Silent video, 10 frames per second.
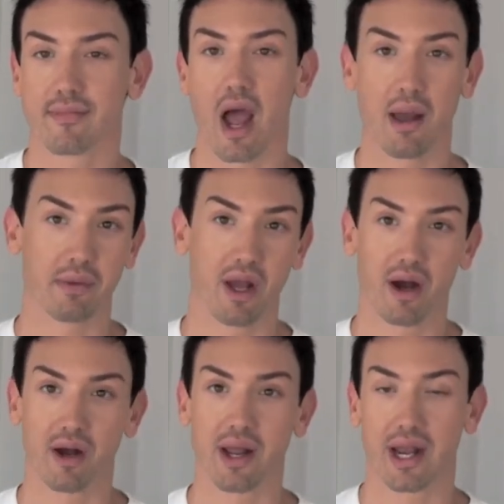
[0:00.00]
I'm
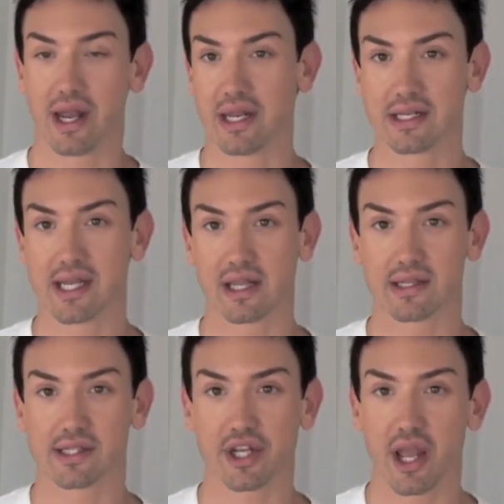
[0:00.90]
young and I need to take
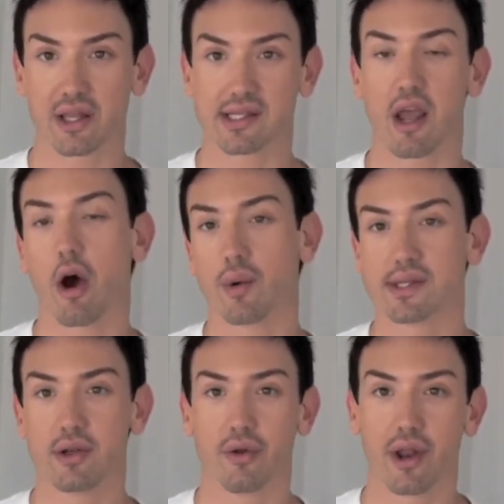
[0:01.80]
this chance. I
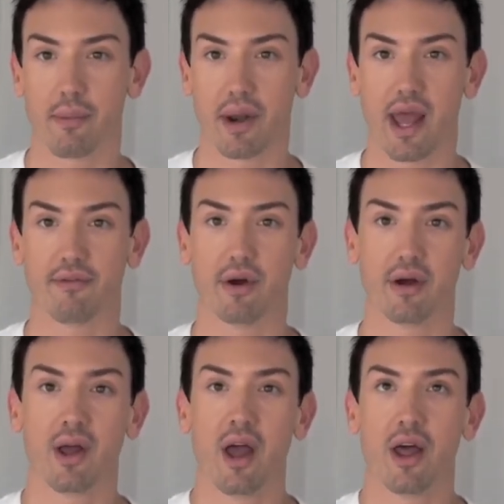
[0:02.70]
always know that I'm gonna
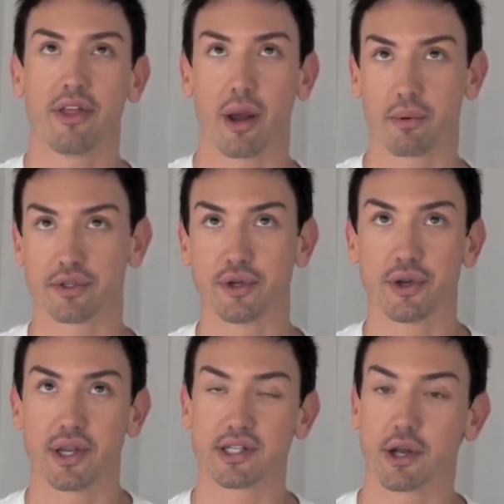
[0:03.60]
have the
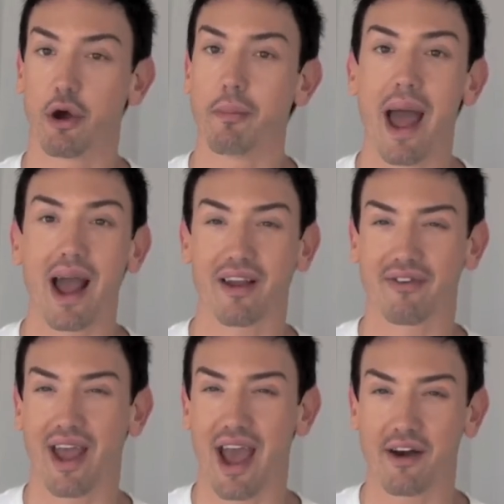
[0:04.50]
opportunity to go back if
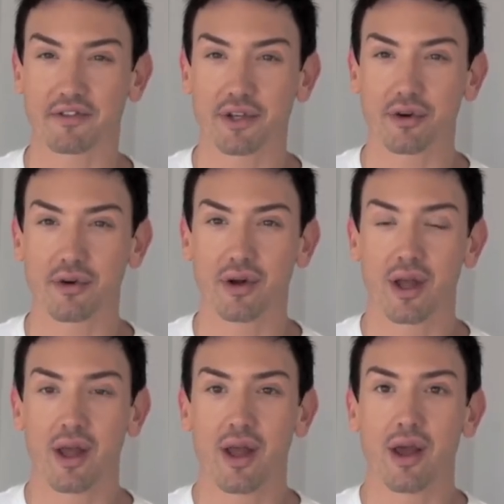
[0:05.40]
I have to,
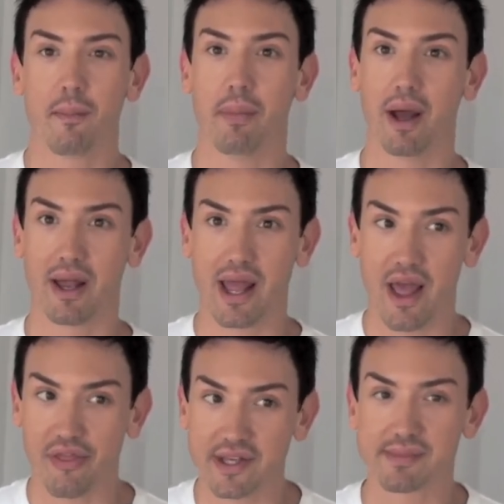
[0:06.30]
but
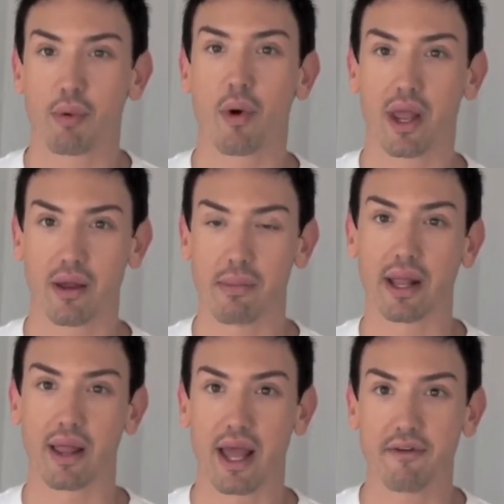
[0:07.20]
at this point in my
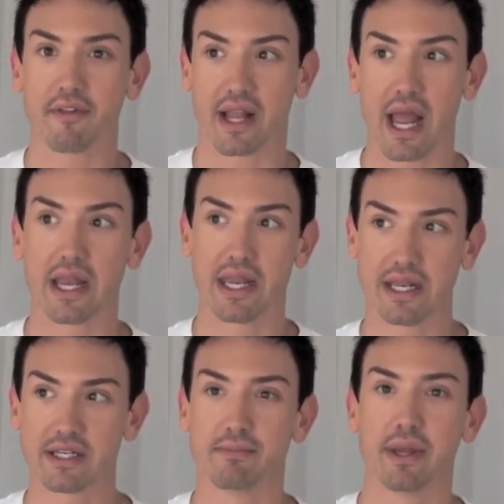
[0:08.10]
life, like I
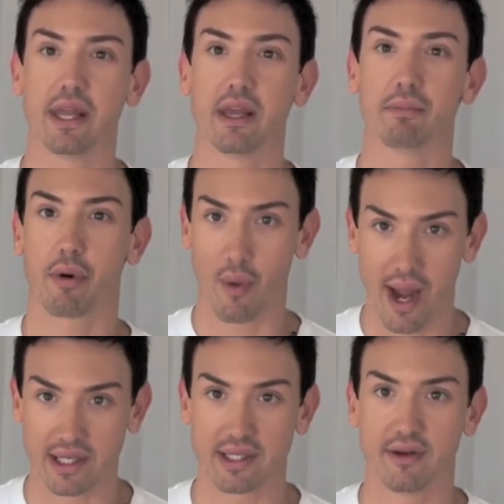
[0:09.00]
need to be
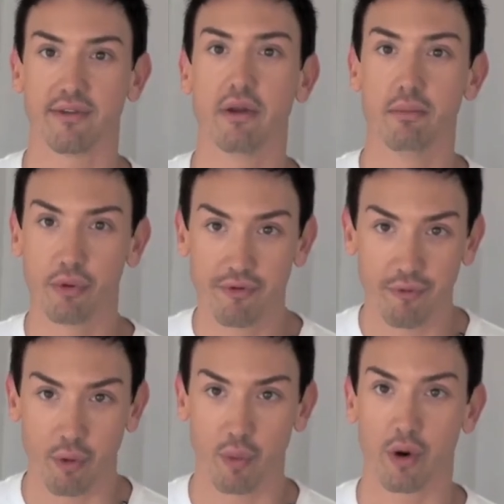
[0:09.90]
proactive and move
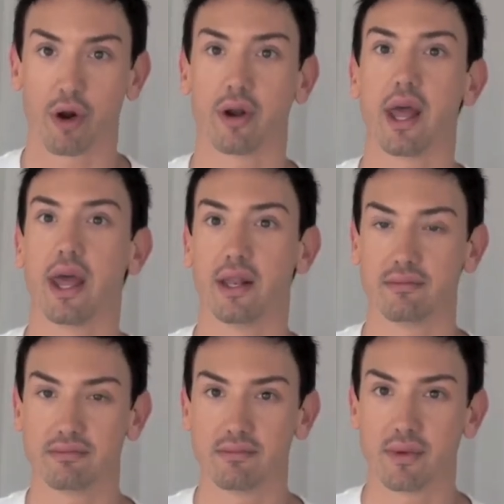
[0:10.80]
forward
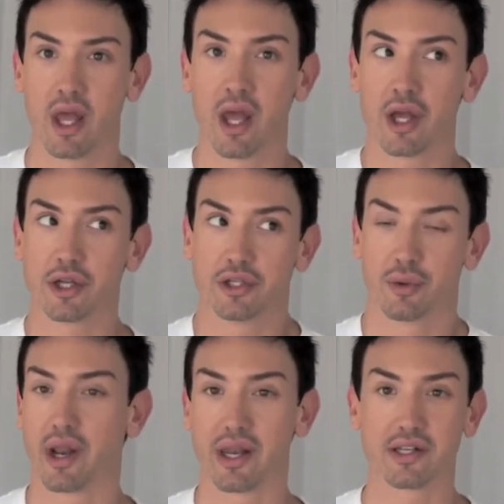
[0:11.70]
and do
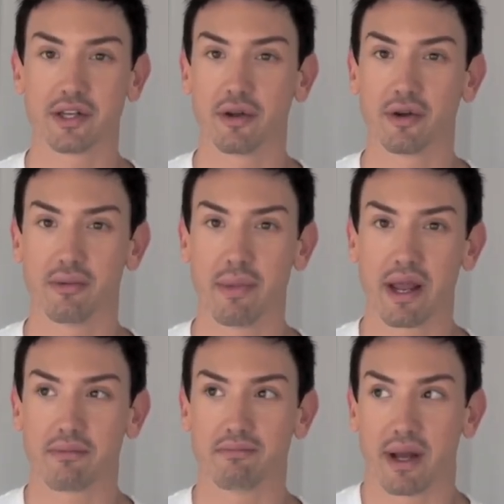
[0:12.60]
what I need to do to
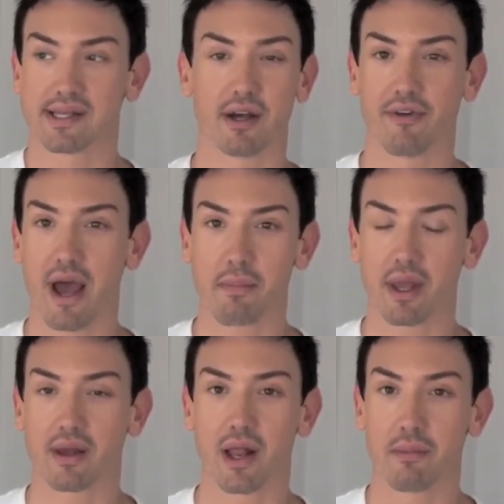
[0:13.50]
make myself
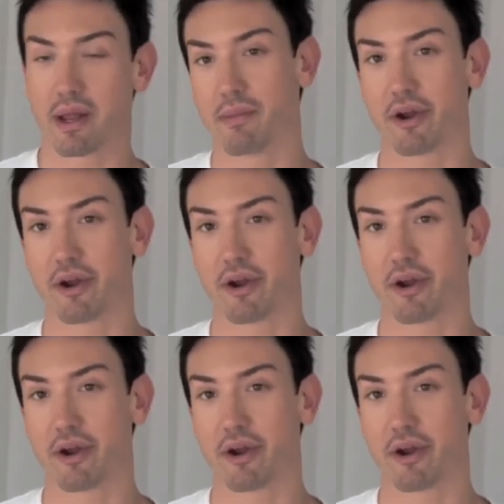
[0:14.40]
happy and make my